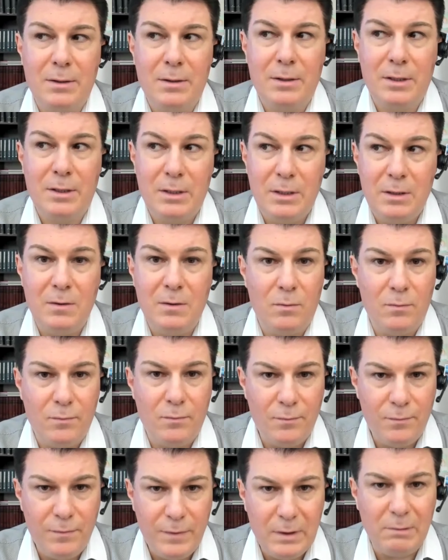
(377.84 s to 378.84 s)
he
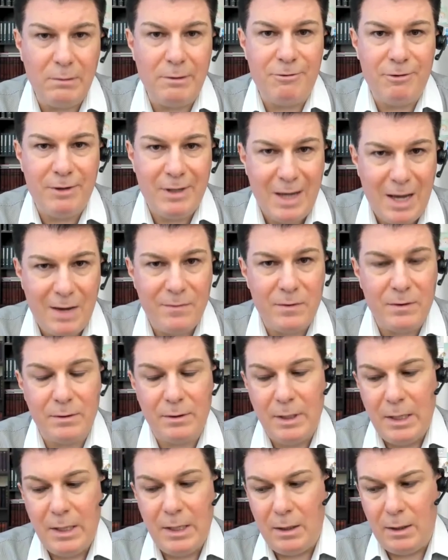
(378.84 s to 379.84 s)
will recover
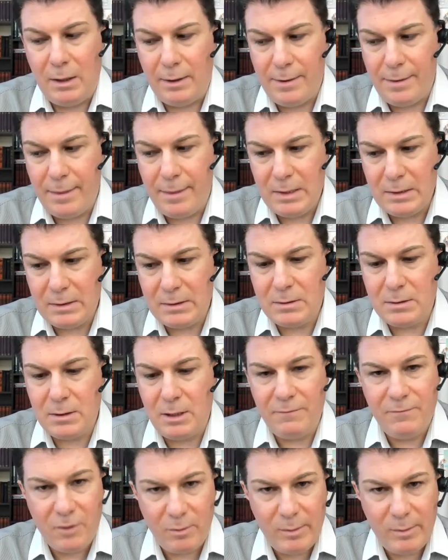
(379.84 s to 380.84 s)
this
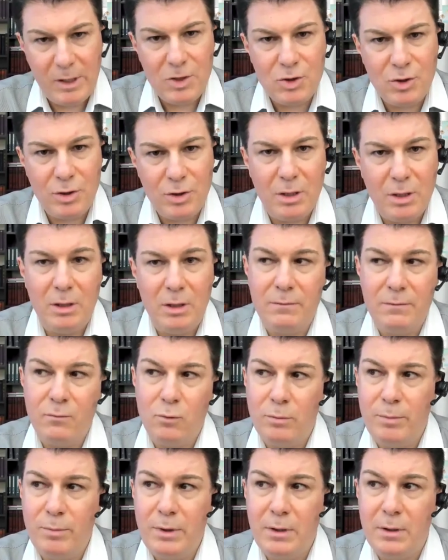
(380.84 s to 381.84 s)
information, it
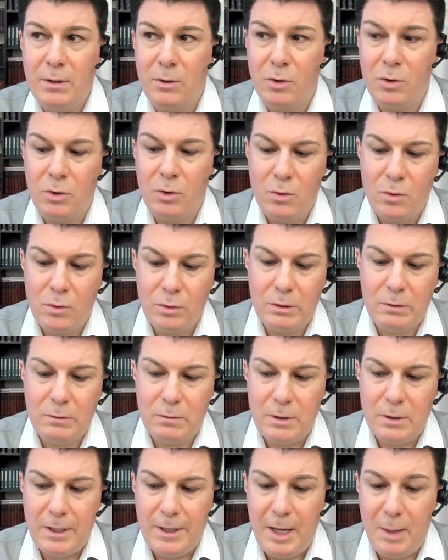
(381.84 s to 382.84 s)
would be not
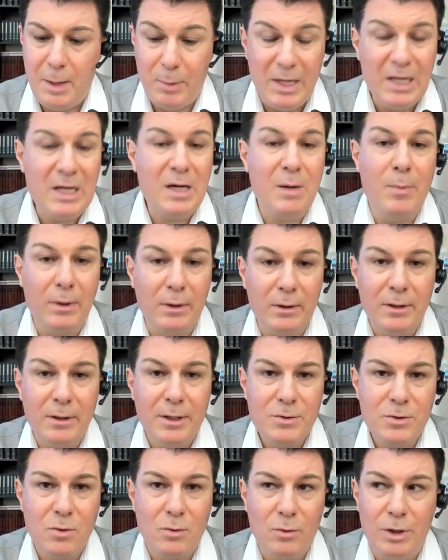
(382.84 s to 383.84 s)
applicable.
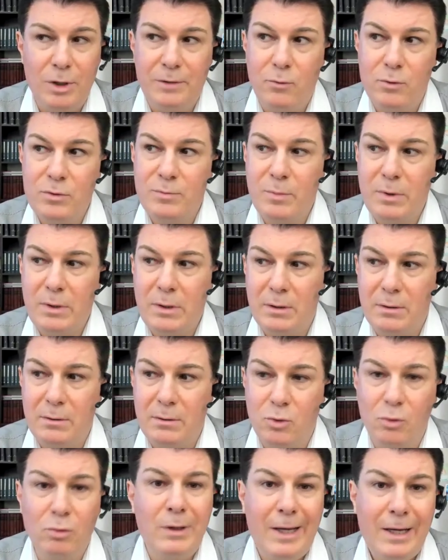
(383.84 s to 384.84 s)
So it would be
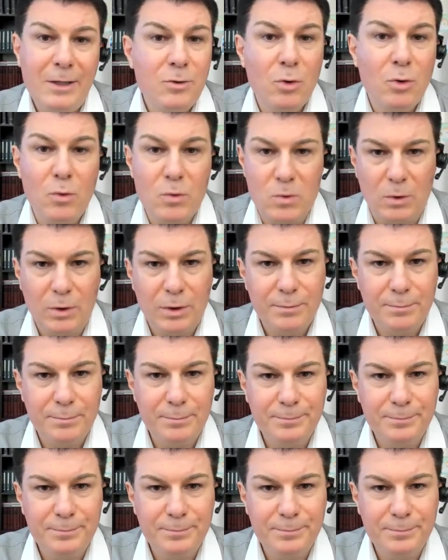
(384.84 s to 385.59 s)
too late to use it.